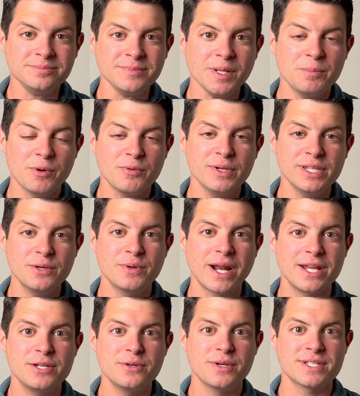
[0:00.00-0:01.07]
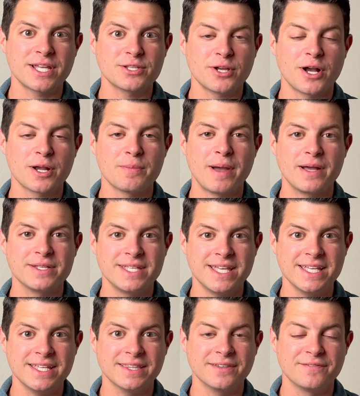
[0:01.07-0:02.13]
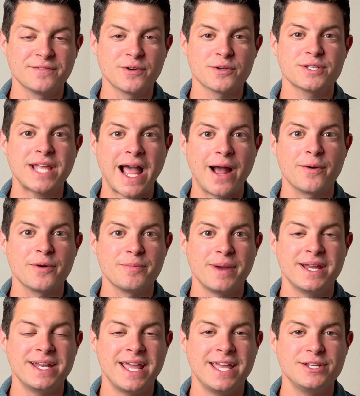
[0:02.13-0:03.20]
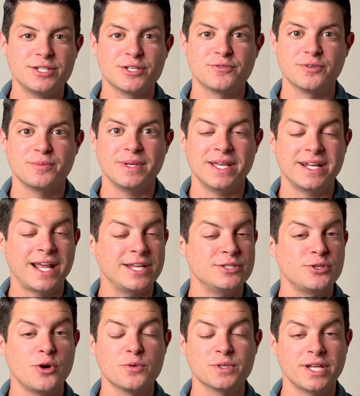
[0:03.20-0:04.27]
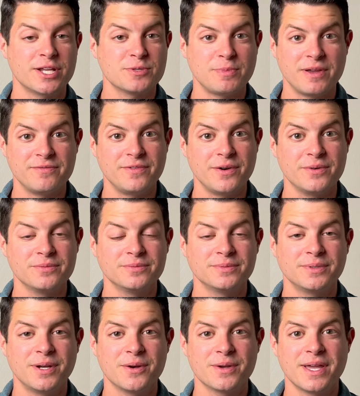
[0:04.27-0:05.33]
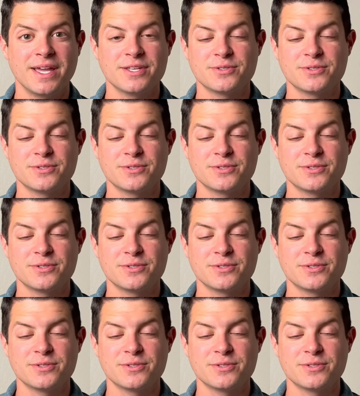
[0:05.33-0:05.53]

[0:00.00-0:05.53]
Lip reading: But really what I do is I talk about taking the first hour of my day just for me, and I don't touch my phone, okay?